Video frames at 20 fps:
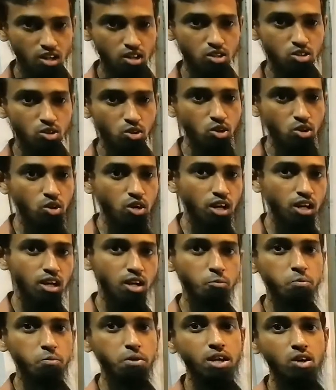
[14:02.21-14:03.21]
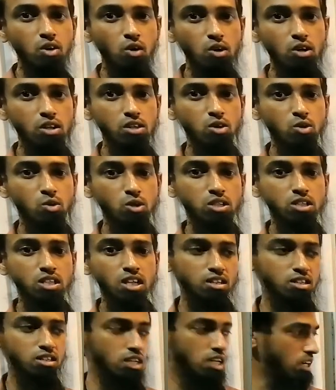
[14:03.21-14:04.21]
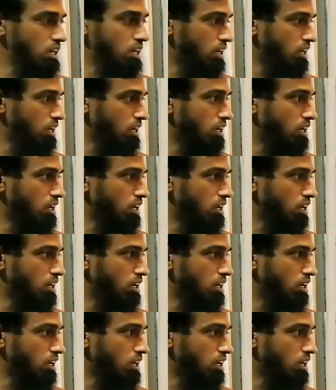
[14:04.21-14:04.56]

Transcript: So you can complete all the questions, and